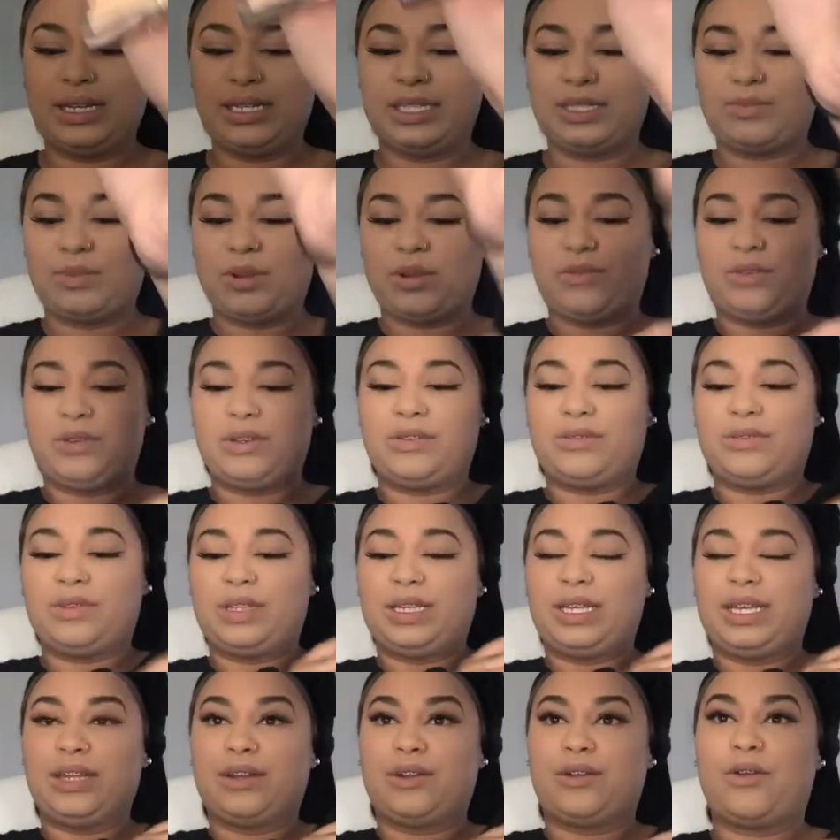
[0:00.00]
It's perfect for
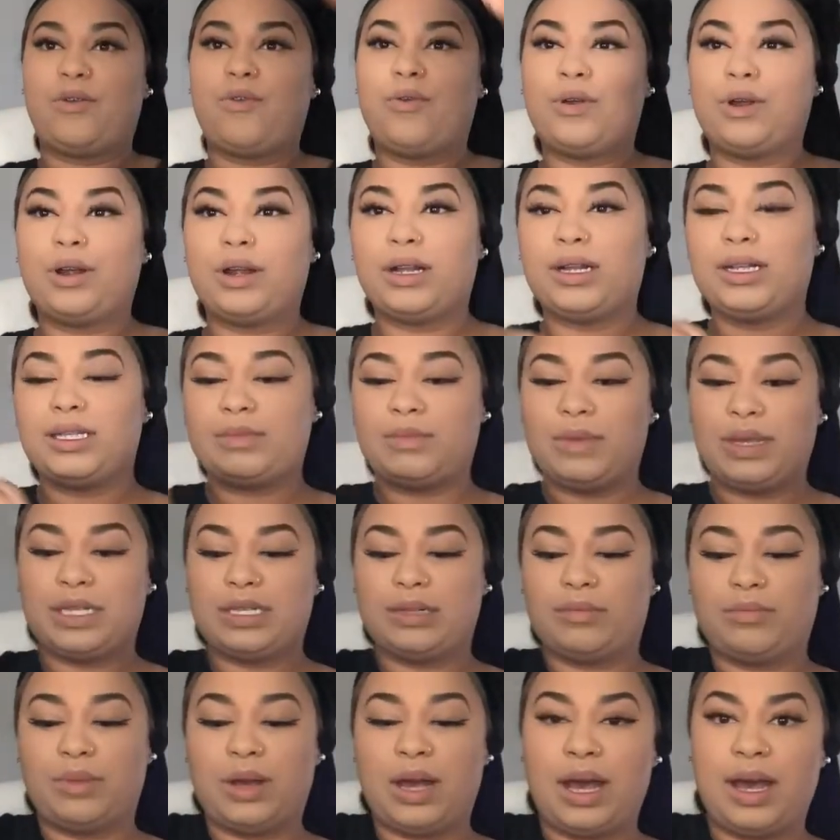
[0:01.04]
the inner corners, makes
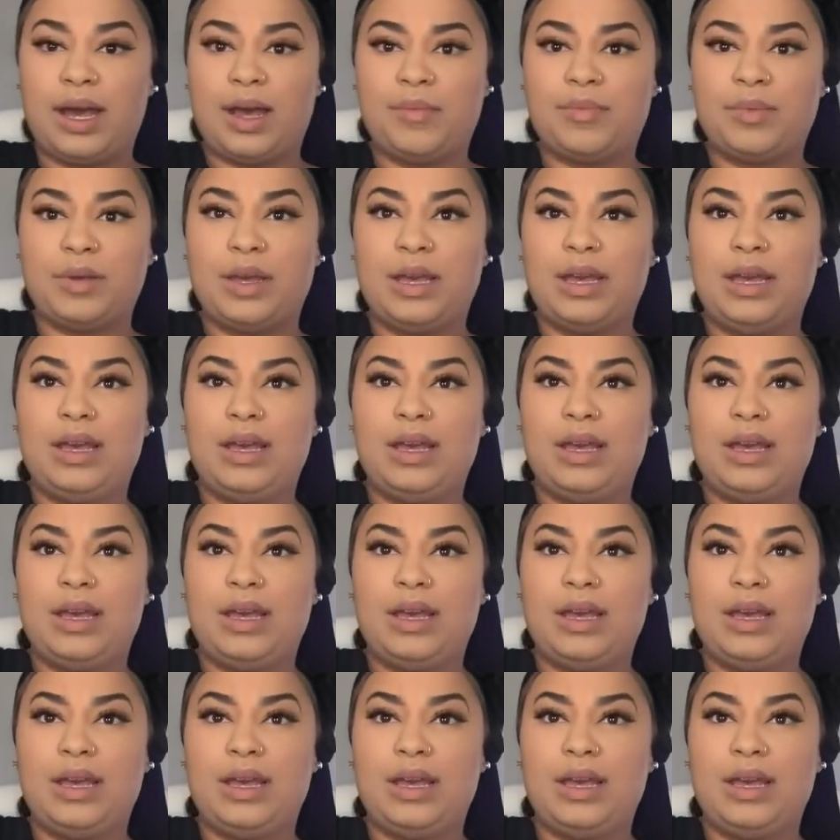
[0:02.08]
them pop.